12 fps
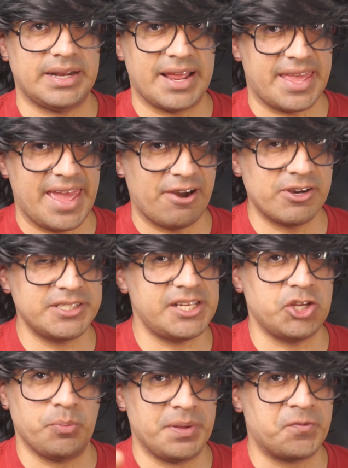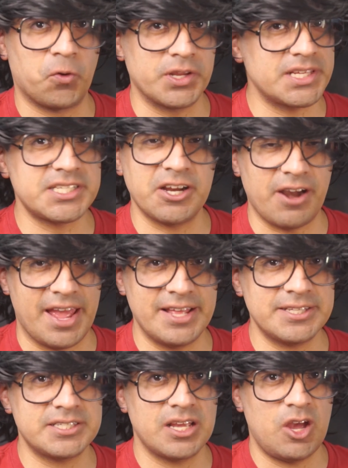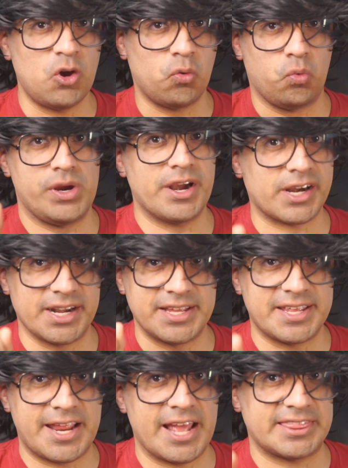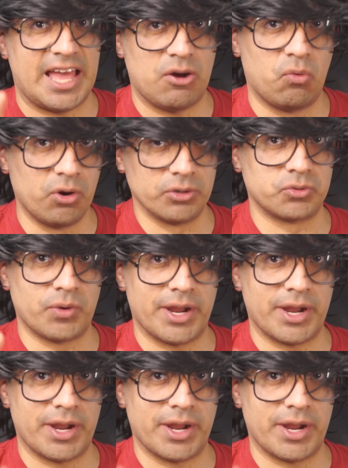and I guarantee you before this year ends, we are going to get that world